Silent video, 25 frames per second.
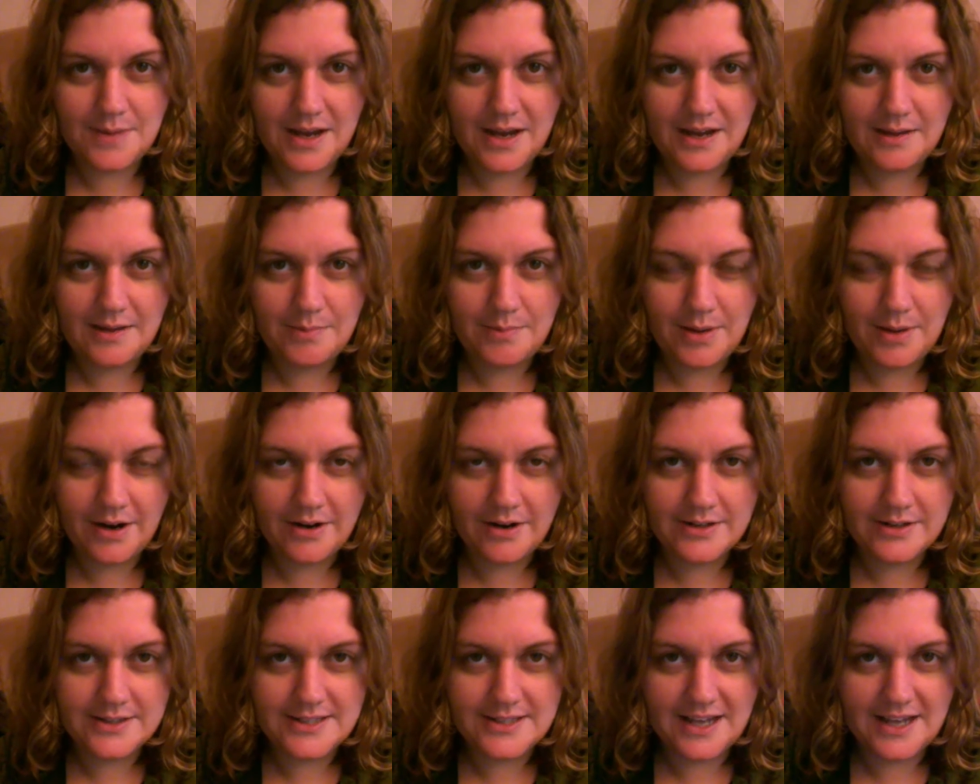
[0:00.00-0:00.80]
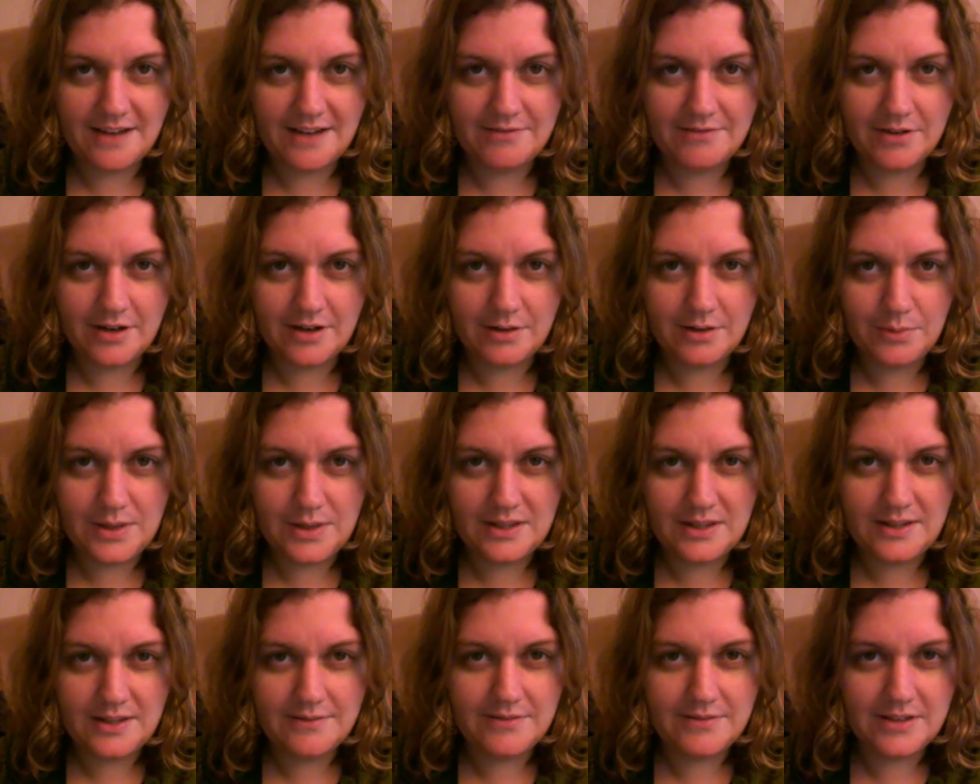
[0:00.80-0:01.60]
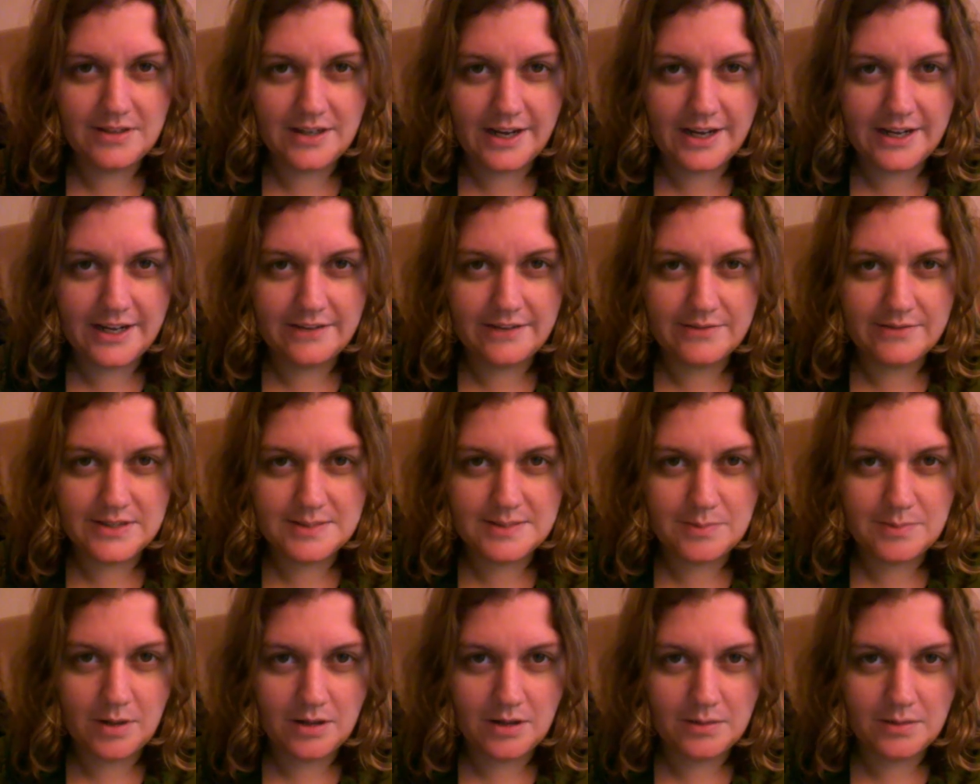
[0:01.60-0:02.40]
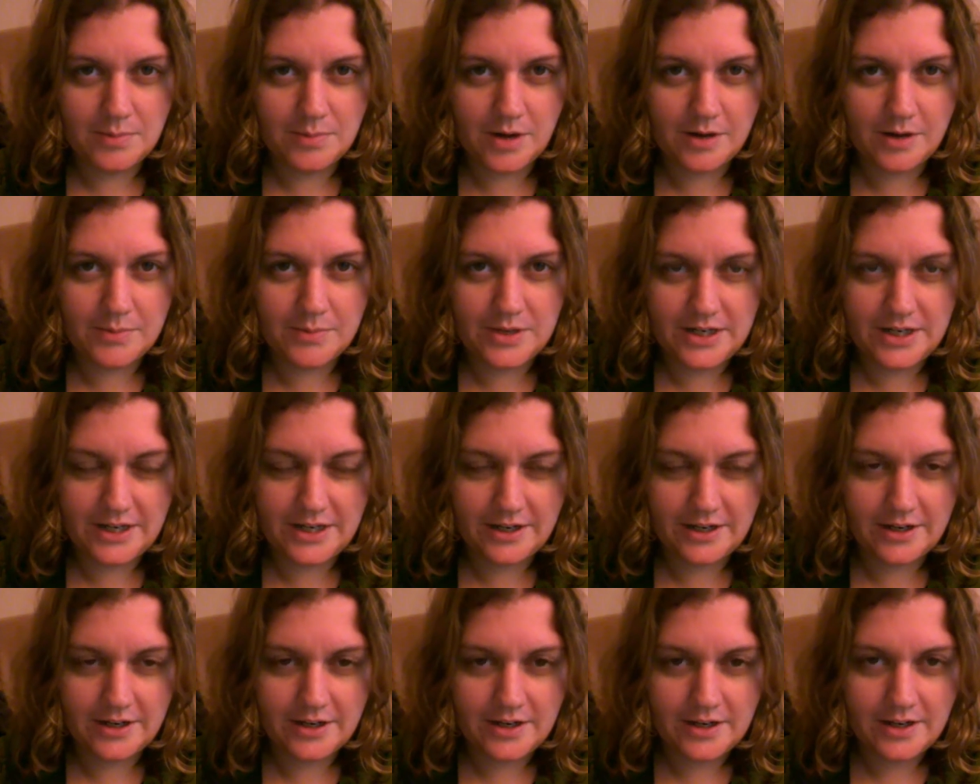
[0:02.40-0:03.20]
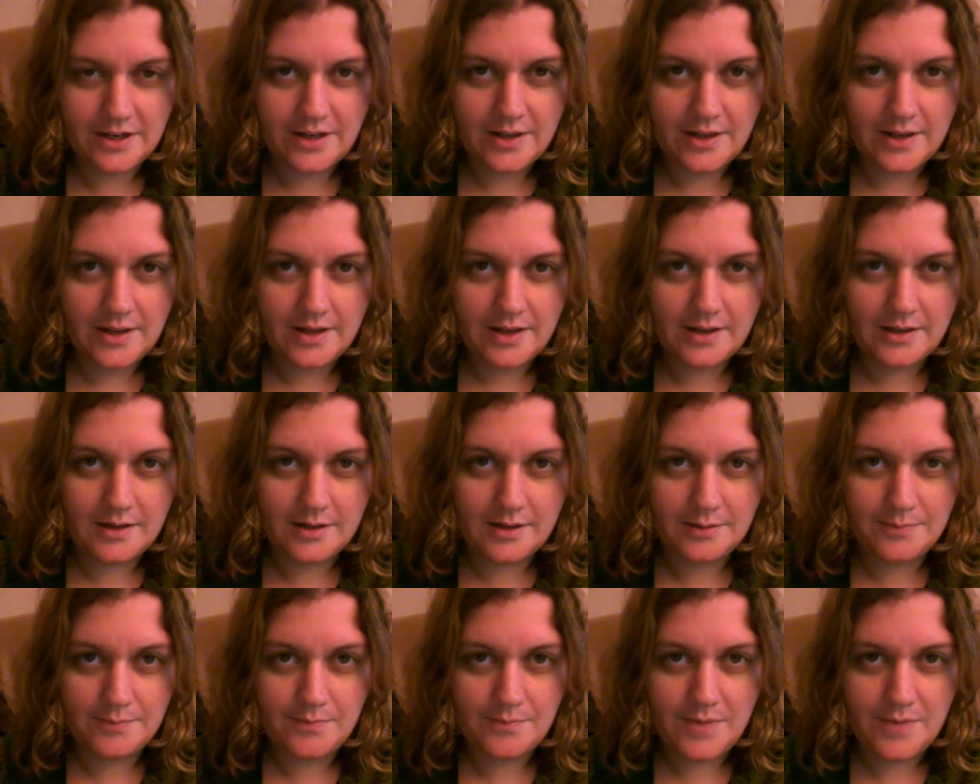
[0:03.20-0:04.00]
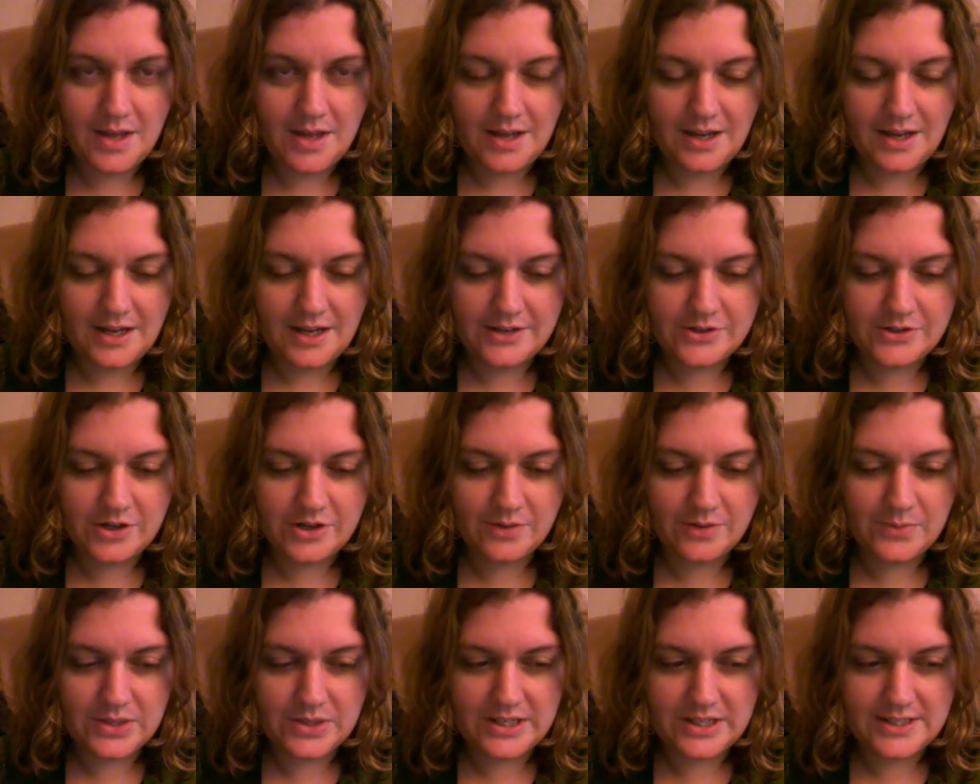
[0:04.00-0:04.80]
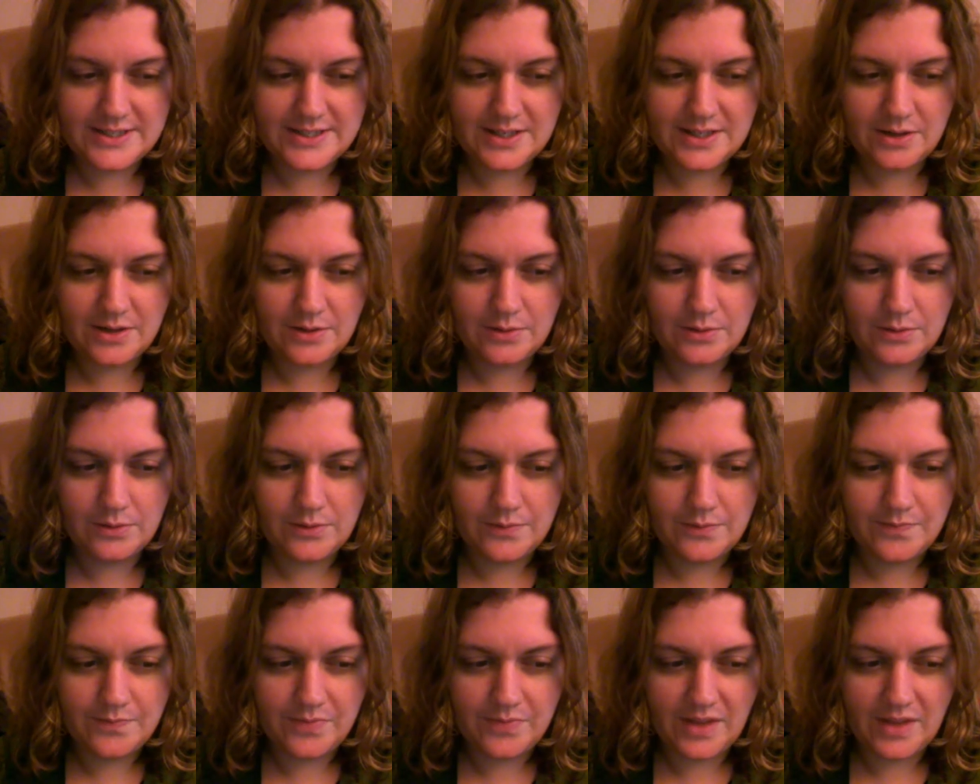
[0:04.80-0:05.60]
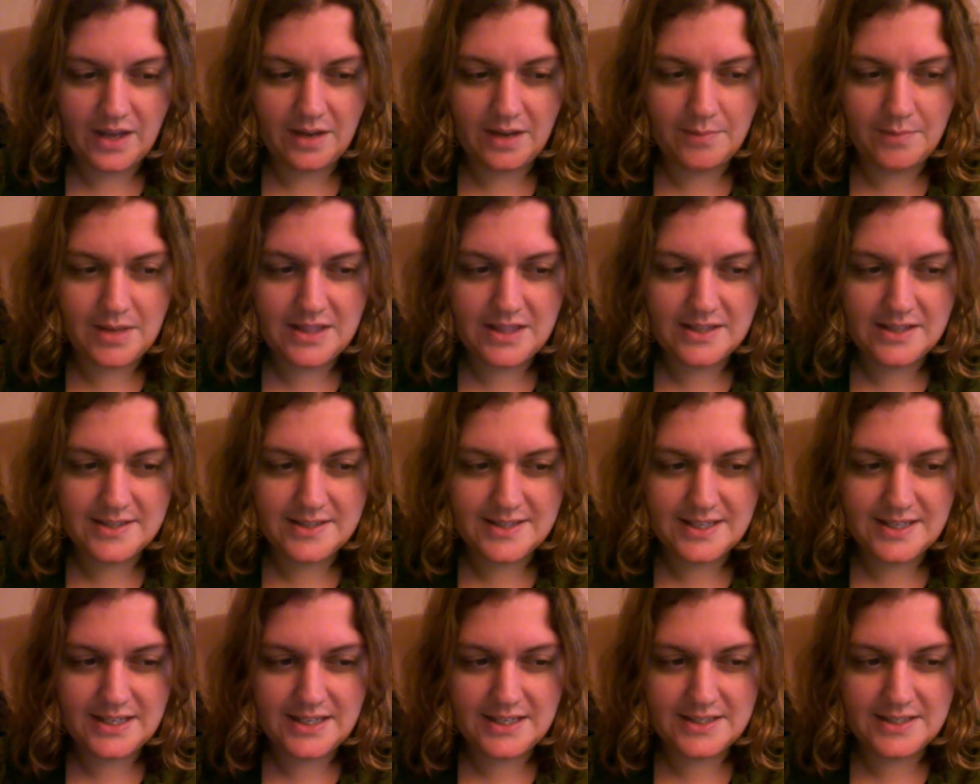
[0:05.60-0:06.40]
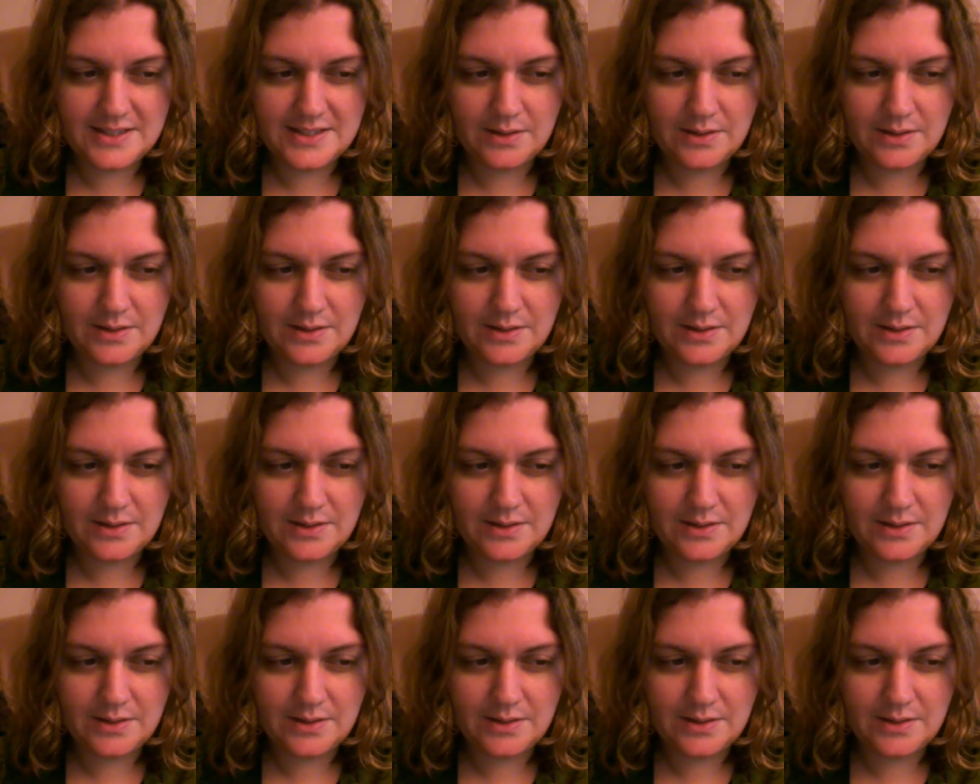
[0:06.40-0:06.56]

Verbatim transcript: My parents have her. We live in kind of a small apartment here um, in Germany, so um, in the city.